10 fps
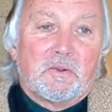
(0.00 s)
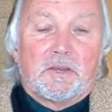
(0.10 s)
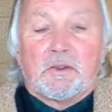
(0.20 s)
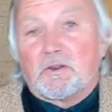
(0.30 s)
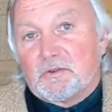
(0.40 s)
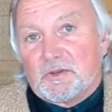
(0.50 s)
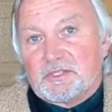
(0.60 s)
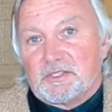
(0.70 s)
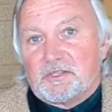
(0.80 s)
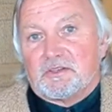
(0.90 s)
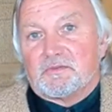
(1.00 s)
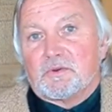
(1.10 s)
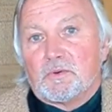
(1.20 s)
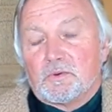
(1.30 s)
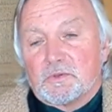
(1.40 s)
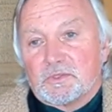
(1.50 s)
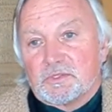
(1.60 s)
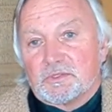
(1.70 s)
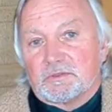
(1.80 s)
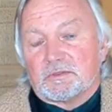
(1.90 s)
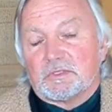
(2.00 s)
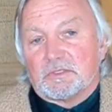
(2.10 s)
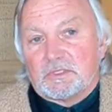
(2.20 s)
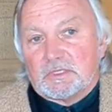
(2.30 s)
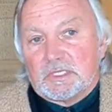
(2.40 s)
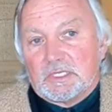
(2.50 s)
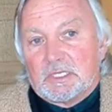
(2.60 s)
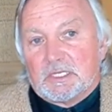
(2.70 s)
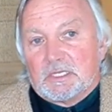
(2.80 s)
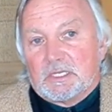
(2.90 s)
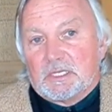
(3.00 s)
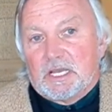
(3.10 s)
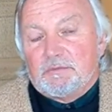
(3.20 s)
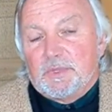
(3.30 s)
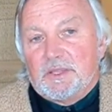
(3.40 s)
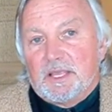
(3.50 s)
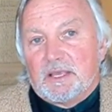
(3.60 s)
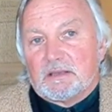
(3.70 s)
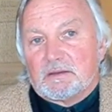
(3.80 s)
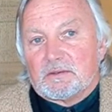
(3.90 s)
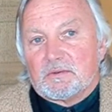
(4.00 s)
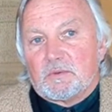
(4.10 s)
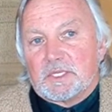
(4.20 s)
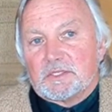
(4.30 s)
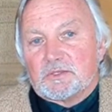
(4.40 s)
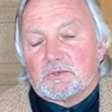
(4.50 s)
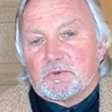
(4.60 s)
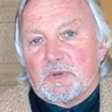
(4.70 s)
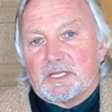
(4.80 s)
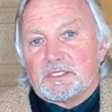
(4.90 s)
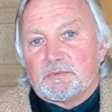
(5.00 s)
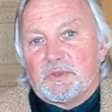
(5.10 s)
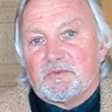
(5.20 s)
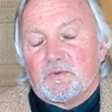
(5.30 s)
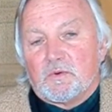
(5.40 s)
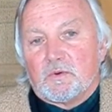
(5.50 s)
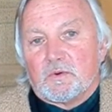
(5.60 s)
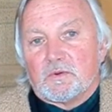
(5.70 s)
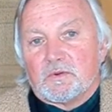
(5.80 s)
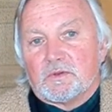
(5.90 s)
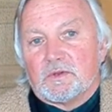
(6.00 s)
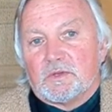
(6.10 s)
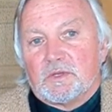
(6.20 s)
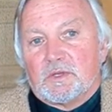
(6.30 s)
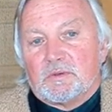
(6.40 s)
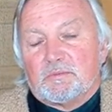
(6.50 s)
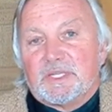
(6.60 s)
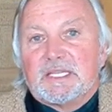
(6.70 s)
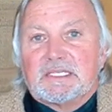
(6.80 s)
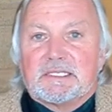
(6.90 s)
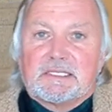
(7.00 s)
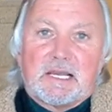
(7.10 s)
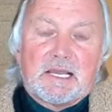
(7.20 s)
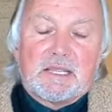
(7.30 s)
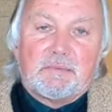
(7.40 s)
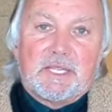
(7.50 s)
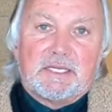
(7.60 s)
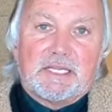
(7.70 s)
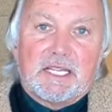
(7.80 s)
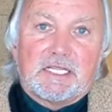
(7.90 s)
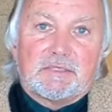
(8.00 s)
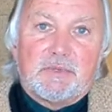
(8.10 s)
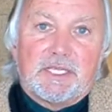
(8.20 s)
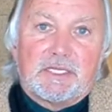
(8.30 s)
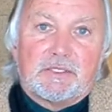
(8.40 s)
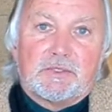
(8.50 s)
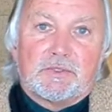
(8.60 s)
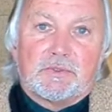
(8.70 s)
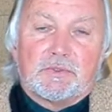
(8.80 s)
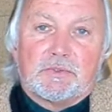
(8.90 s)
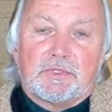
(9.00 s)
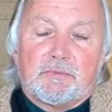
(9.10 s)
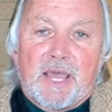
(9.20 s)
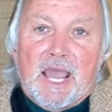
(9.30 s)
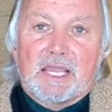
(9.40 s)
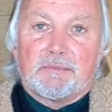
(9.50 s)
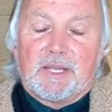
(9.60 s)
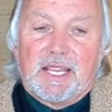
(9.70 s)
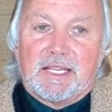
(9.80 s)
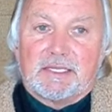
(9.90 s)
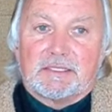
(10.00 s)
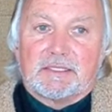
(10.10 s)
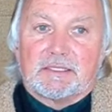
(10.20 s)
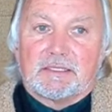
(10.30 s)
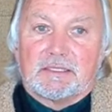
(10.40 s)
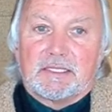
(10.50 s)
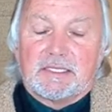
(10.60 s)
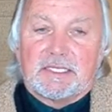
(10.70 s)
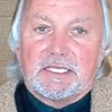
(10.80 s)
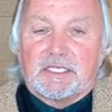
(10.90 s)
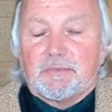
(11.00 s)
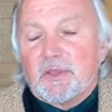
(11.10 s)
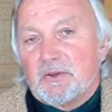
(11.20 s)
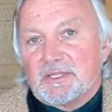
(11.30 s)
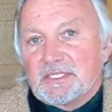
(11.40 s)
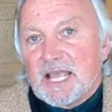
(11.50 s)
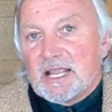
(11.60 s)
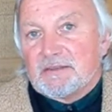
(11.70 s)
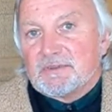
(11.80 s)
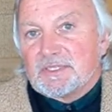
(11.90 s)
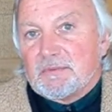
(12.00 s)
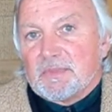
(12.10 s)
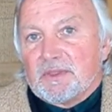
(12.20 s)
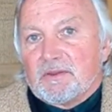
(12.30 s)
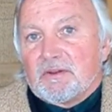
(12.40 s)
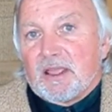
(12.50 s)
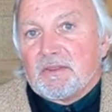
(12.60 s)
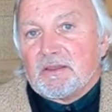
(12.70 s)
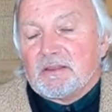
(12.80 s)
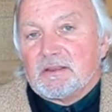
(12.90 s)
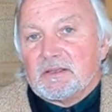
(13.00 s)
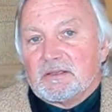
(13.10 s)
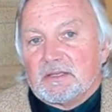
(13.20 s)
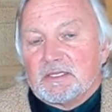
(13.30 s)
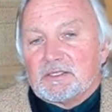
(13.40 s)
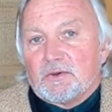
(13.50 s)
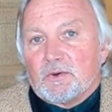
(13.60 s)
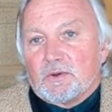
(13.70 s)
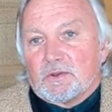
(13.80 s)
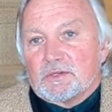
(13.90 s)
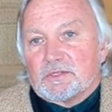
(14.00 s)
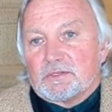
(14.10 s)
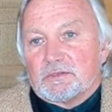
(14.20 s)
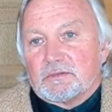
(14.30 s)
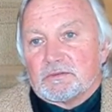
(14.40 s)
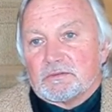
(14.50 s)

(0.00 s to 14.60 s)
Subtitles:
Only not Christian, of course. I've been there once or twice before, but this time he takes me into the back place and sits me on a sack of something or other and talks.